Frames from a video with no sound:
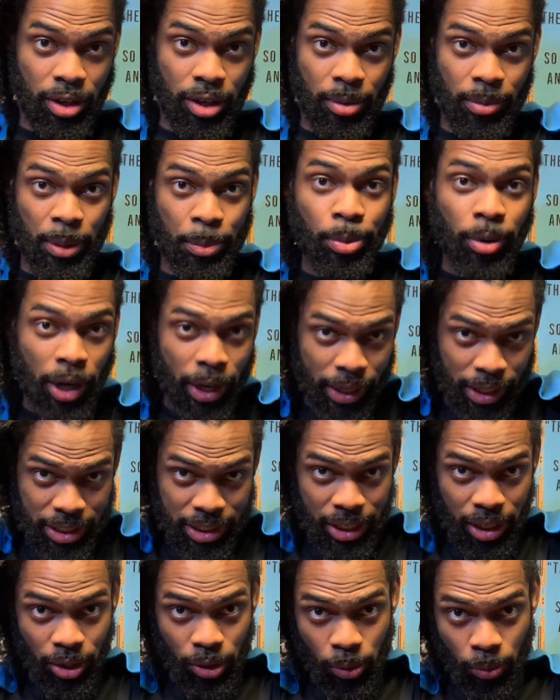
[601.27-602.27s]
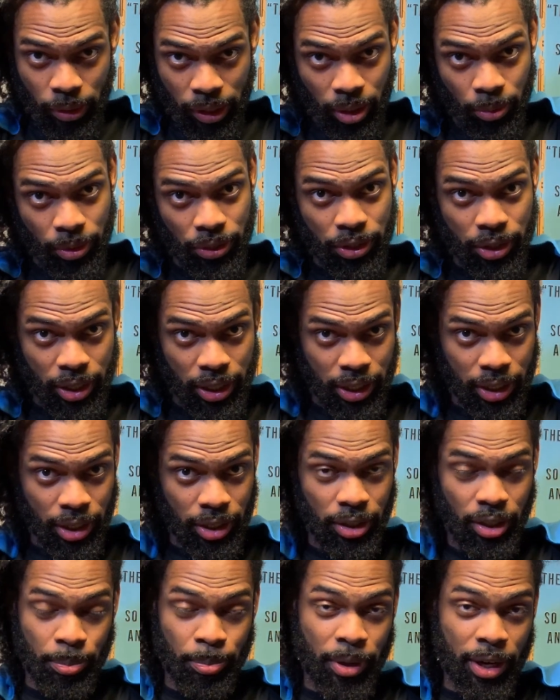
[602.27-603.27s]
the products that go well with your hair,
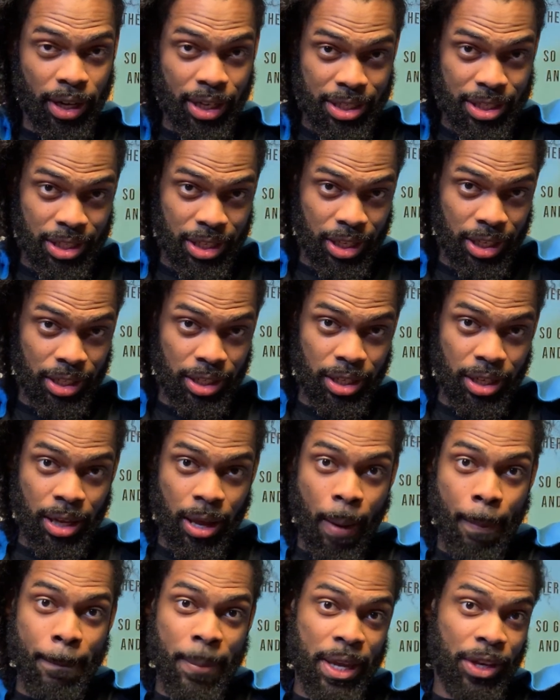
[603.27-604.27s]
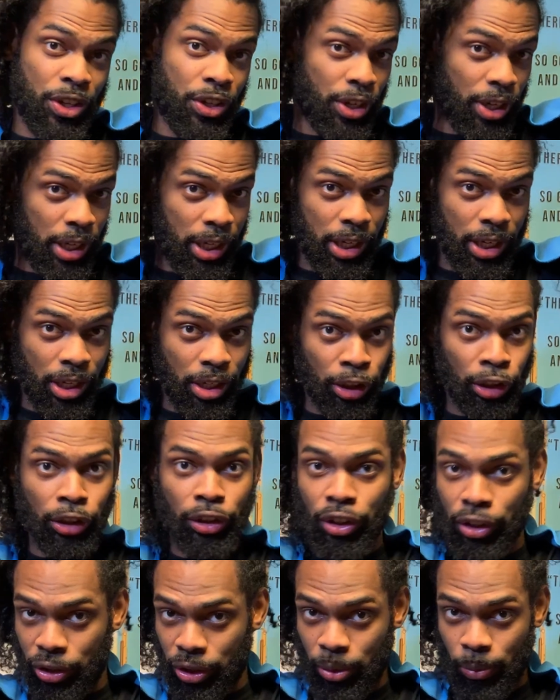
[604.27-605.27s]
the products that make your hair
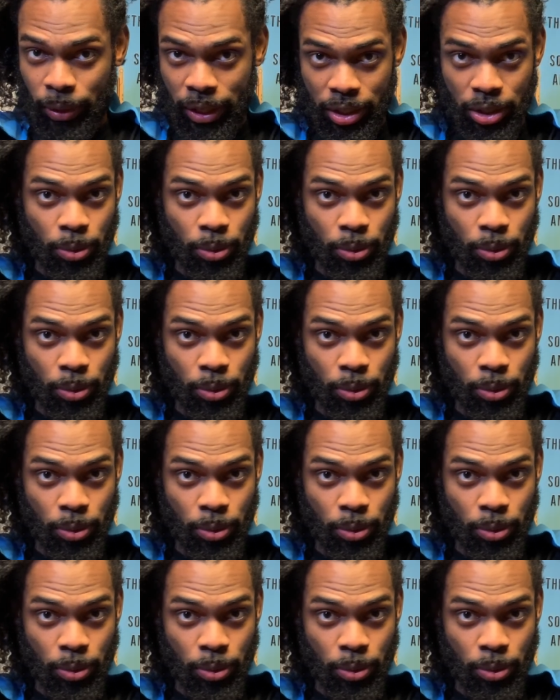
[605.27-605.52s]
look the way you